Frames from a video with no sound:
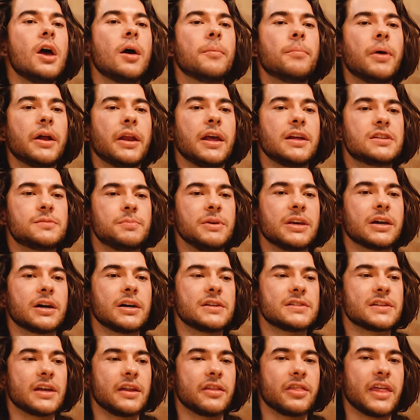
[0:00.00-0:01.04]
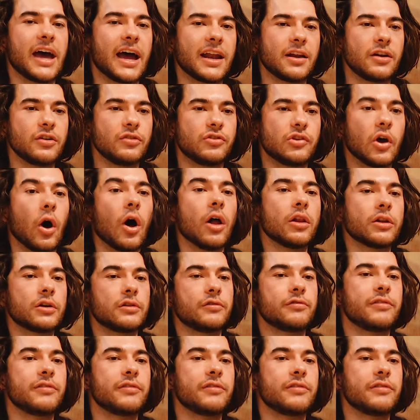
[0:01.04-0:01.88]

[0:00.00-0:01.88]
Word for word: but it's because that dollar